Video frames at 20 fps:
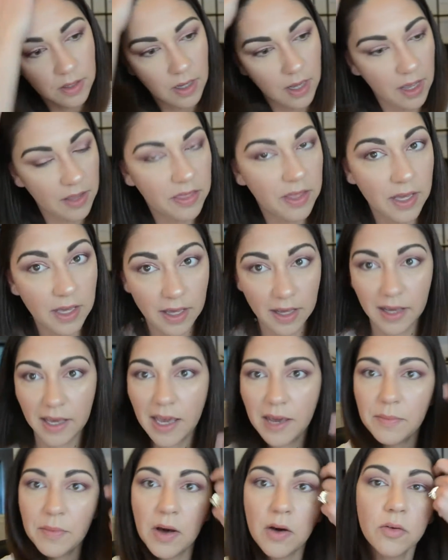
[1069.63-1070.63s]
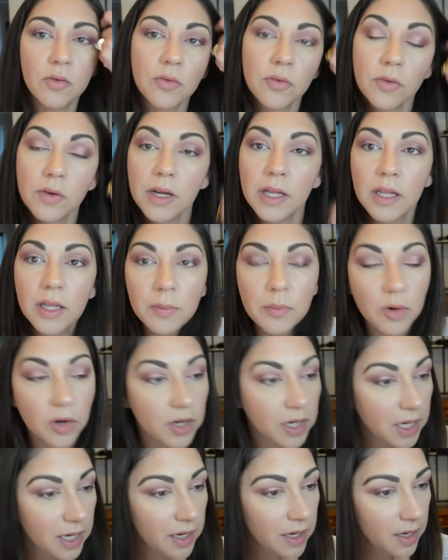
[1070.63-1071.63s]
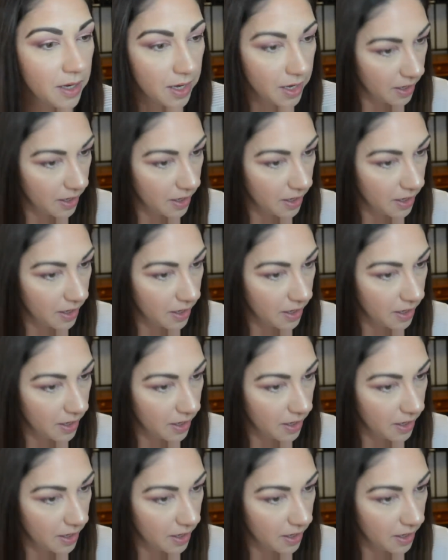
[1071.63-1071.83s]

I think it came out really pretty,